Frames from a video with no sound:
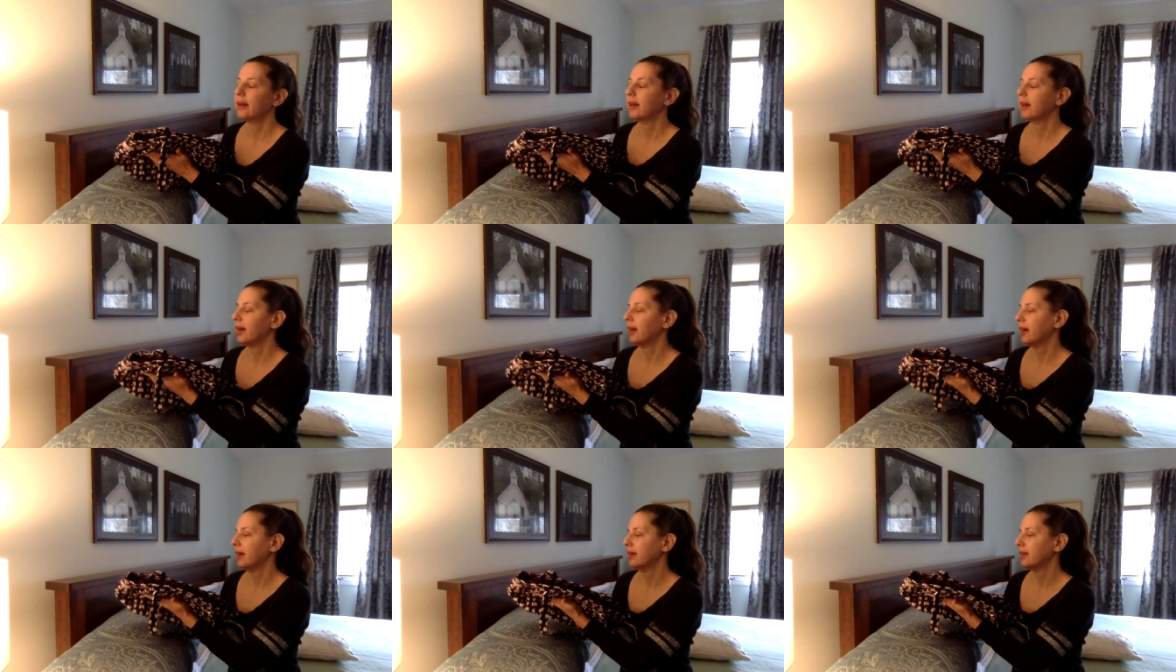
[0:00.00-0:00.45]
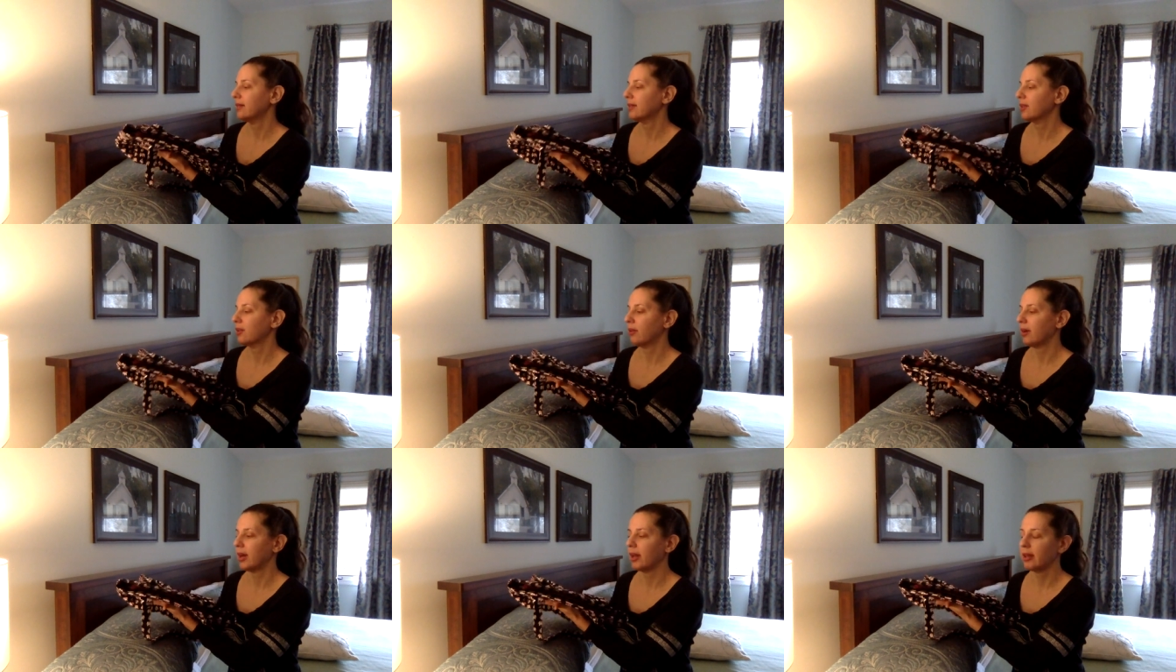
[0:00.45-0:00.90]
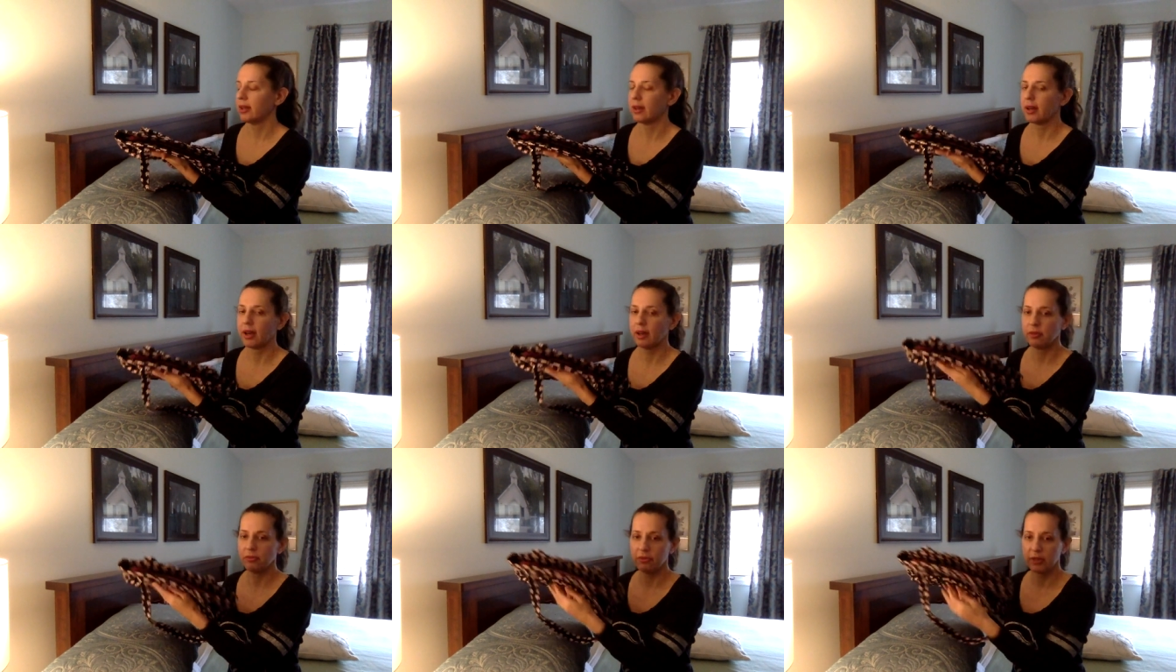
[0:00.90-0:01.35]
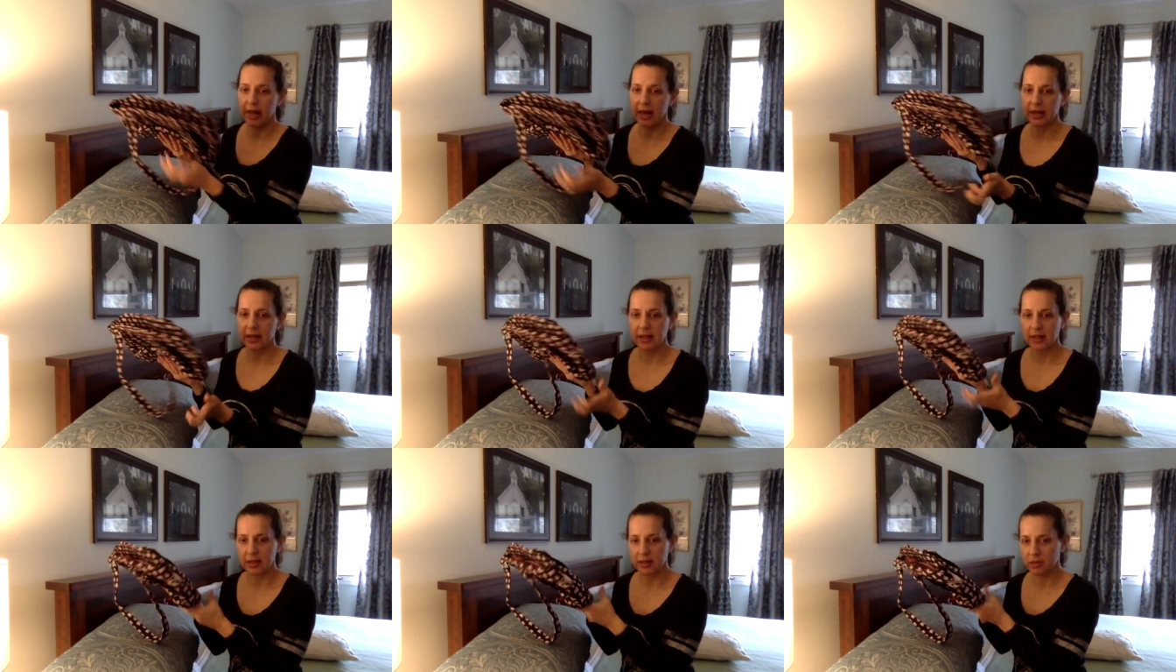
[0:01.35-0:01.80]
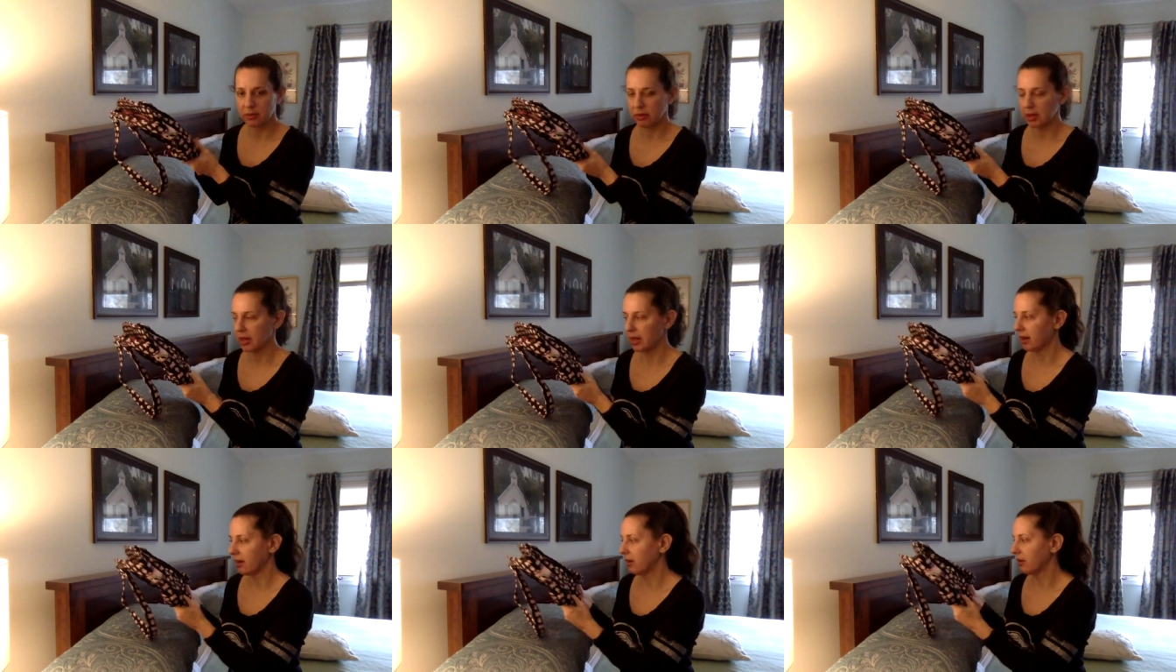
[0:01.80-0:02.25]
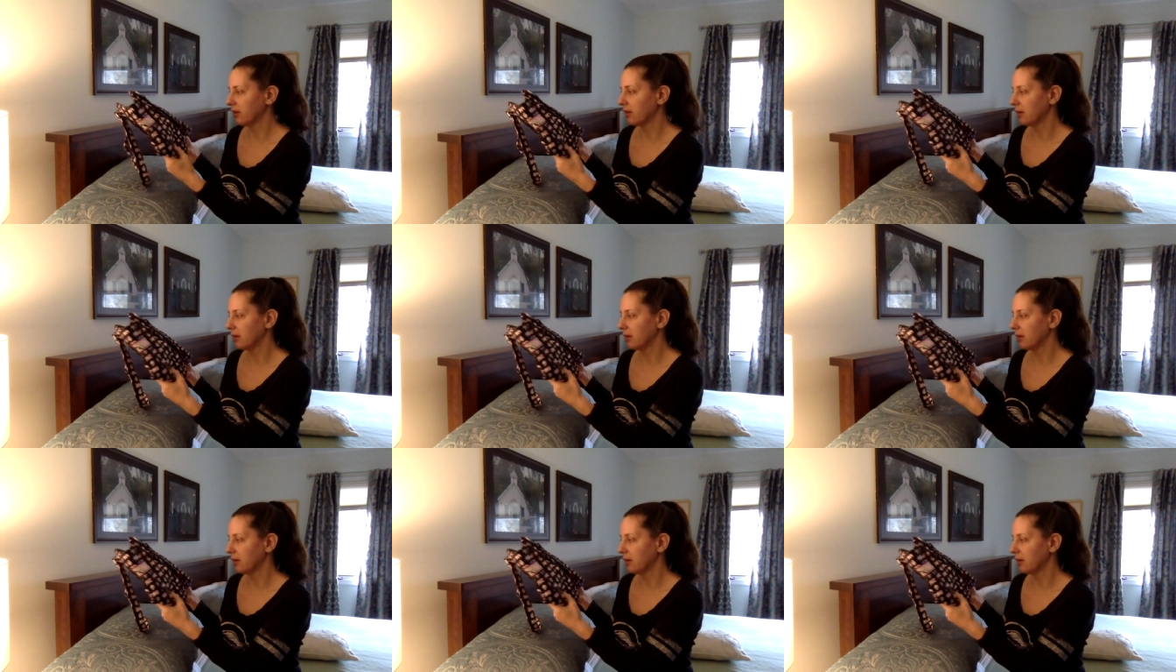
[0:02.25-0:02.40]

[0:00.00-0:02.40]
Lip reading: And so I flattened this one out.